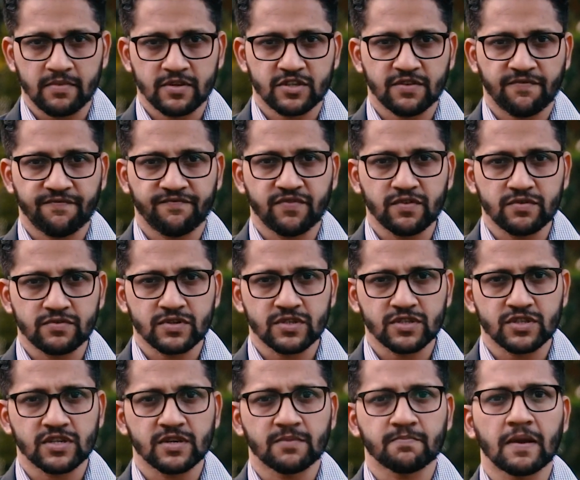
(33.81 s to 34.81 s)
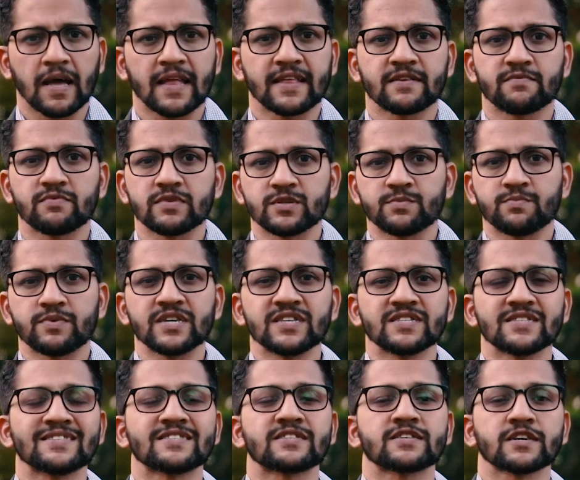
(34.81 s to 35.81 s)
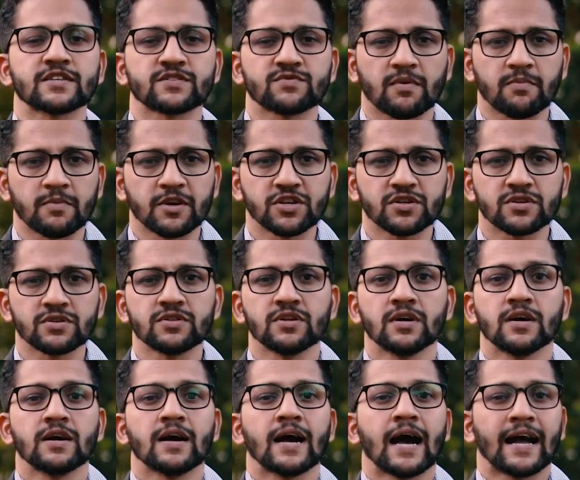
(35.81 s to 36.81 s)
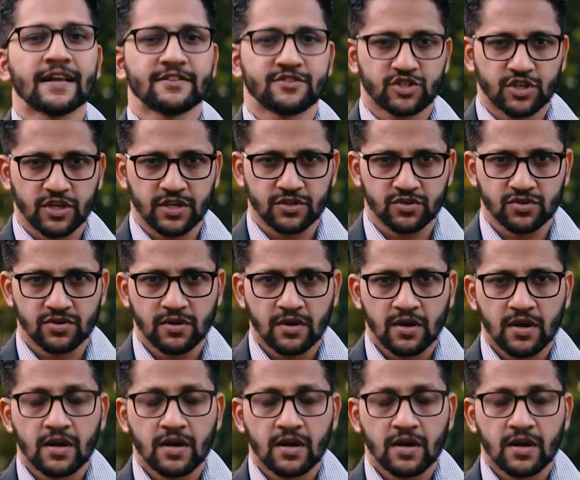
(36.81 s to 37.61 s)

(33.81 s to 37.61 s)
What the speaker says: It's a futuristic planet which brings in transformation and change.